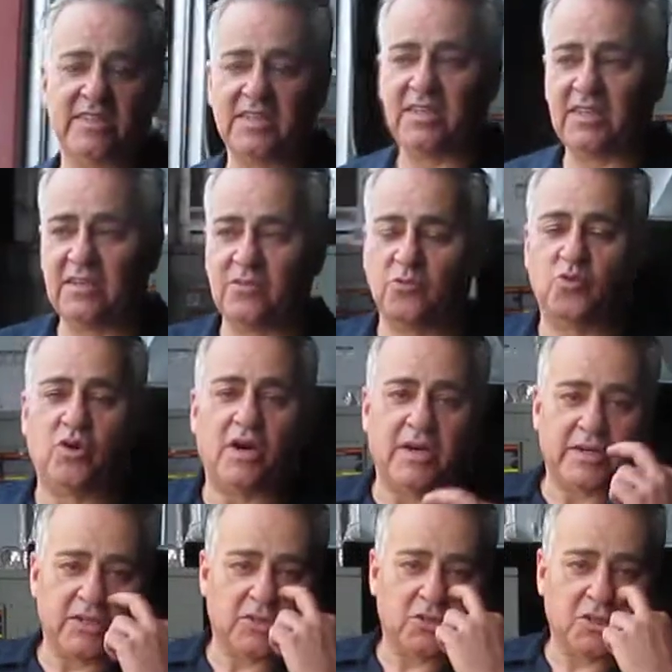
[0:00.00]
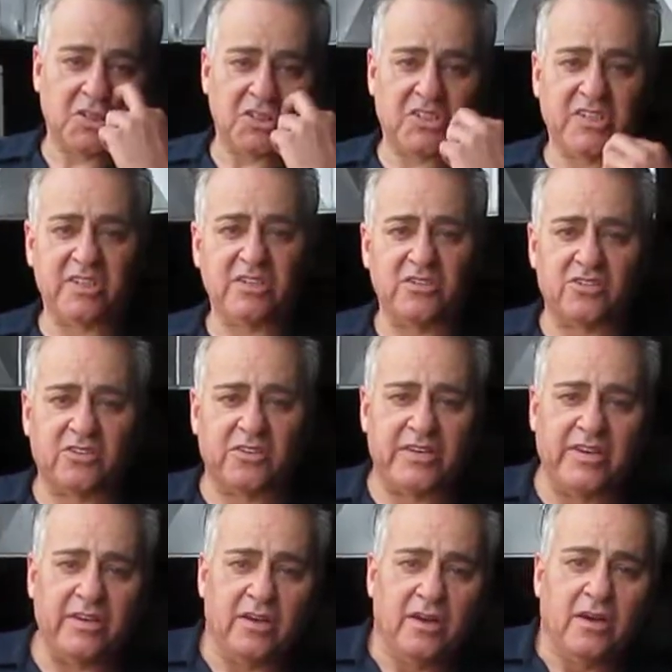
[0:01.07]
the water to
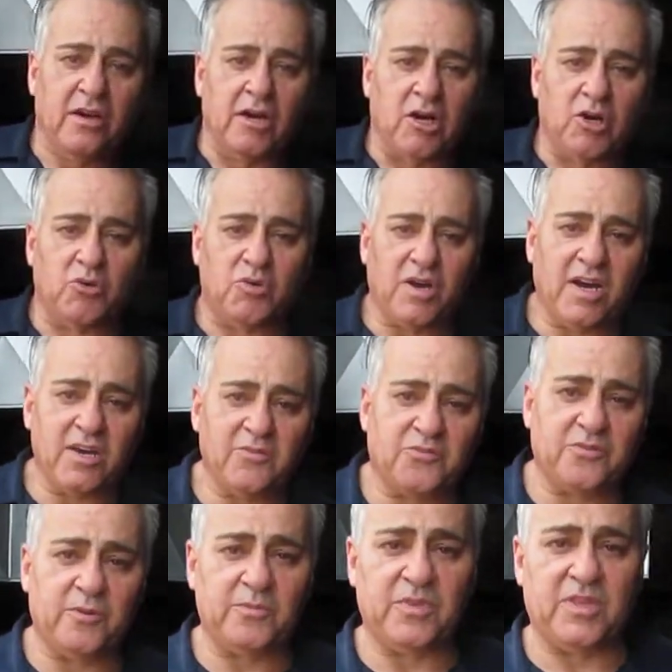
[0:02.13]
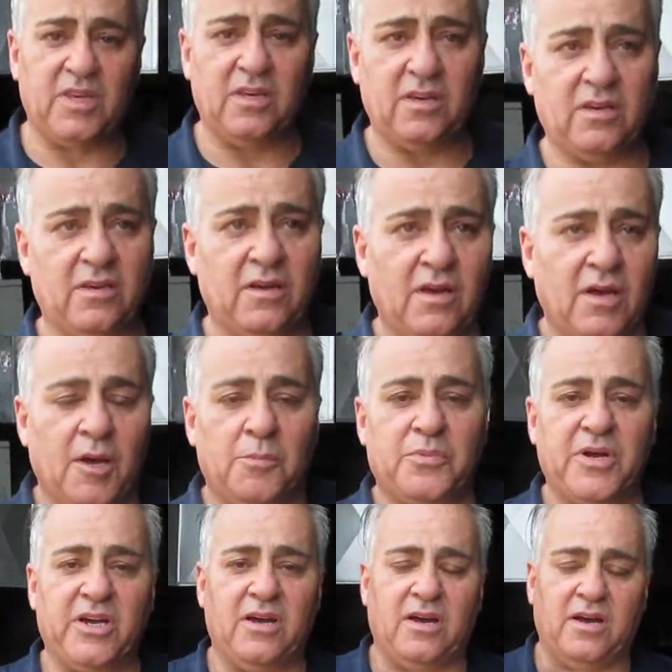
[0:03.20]
continuously arrive from the
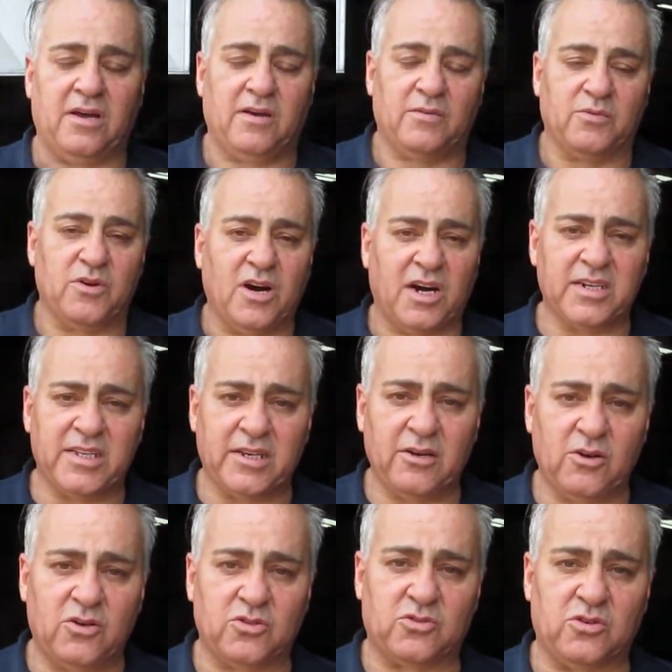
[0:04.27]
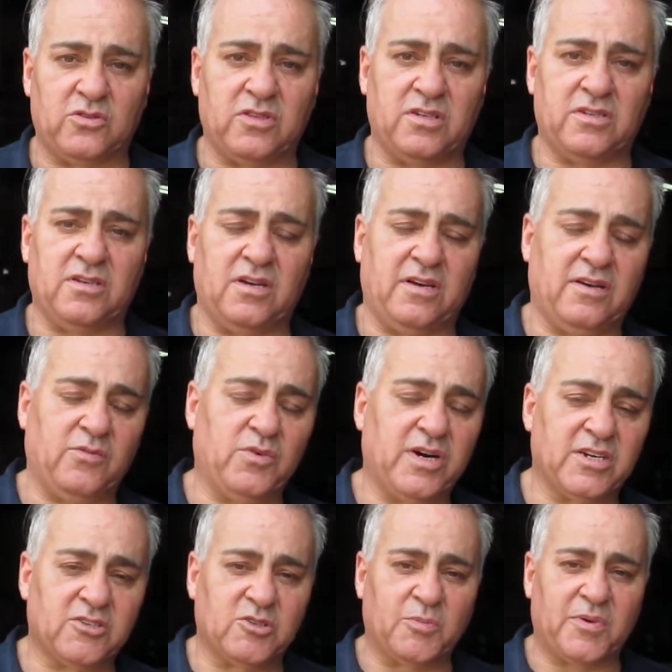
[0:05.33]
uh, garden hose or the uh,
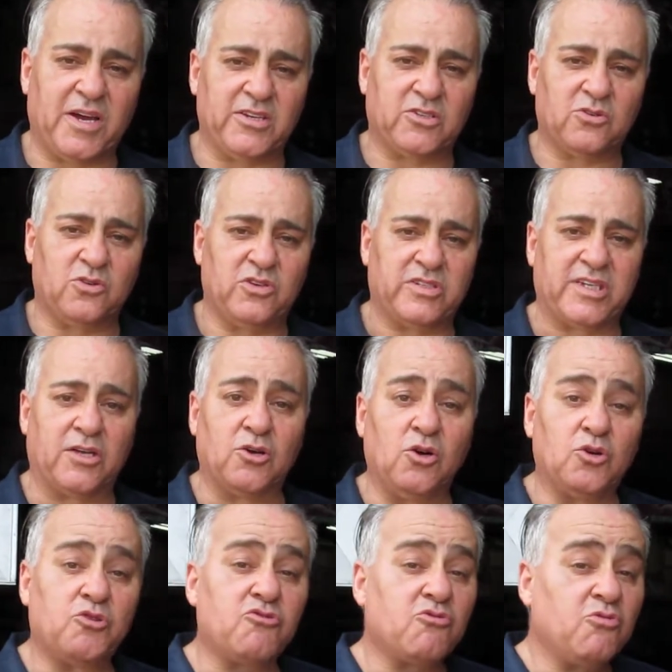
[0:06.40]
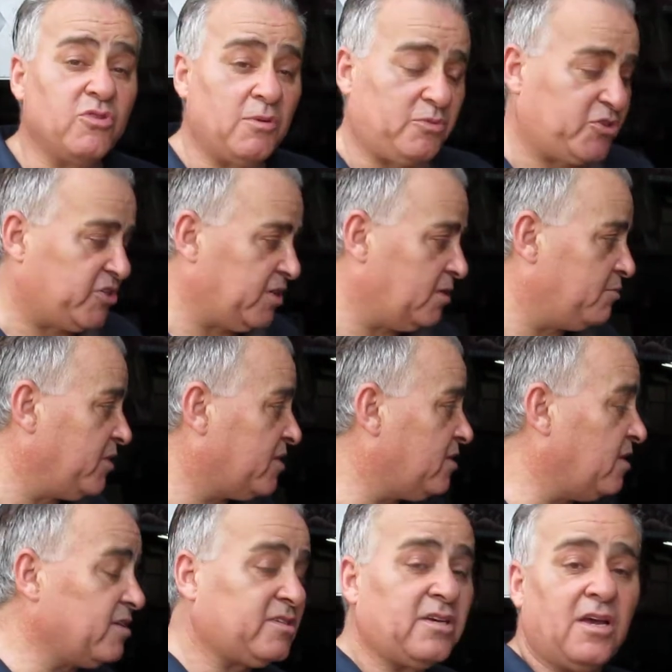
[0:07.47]
water supply source and go through the machine
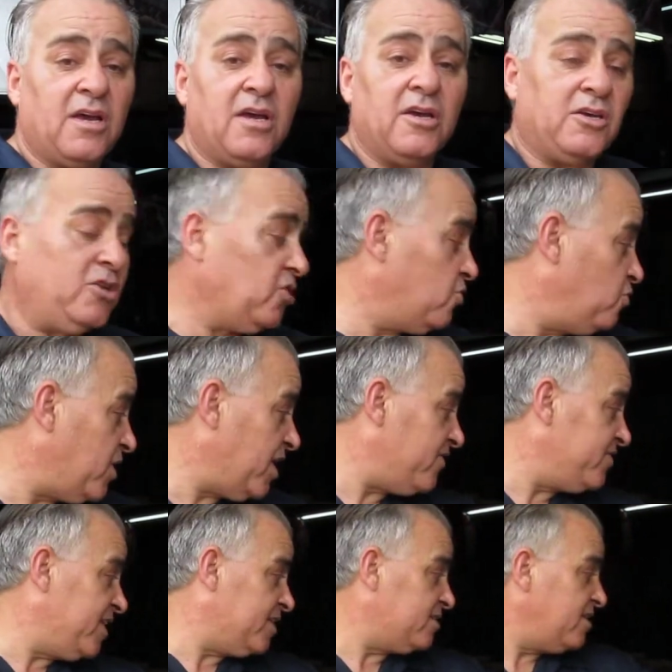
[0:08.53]
because you do have that